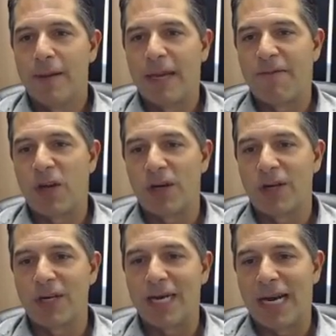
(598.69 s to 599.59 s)
If you're
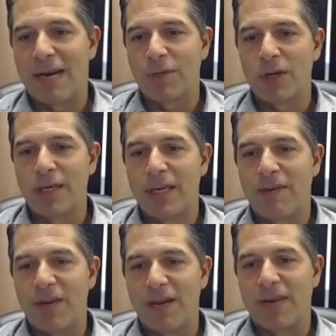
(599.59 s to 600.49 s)
good, I'm good.
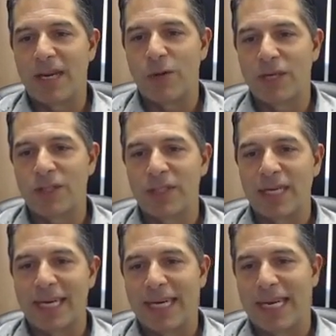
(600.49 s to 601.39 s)
If you have any questions,
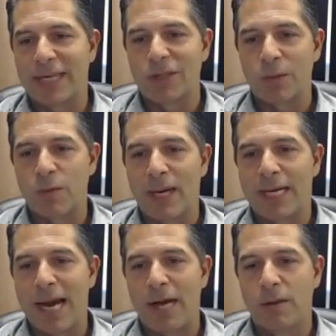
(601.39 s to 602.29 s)
I can answer them right
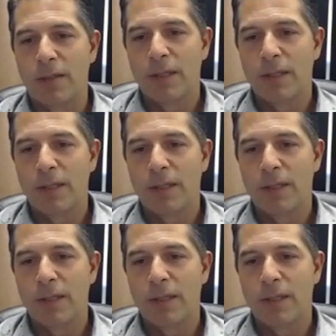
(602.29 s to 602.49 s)
now.